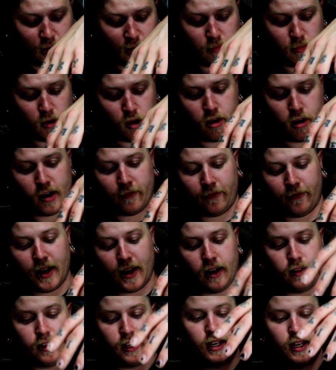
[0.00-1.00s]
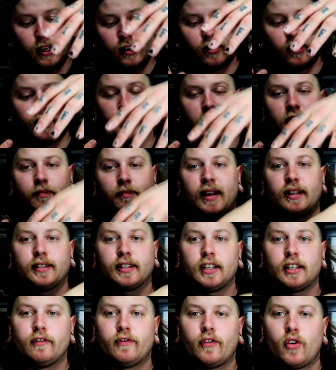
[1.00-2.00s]
them are fairly either
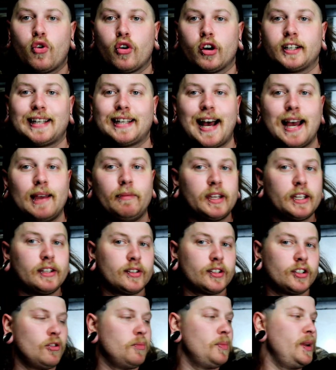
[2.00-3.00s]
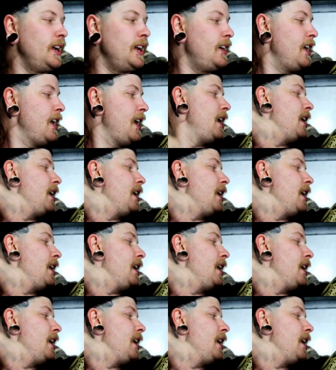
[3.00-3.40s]
expensive or time-consuming,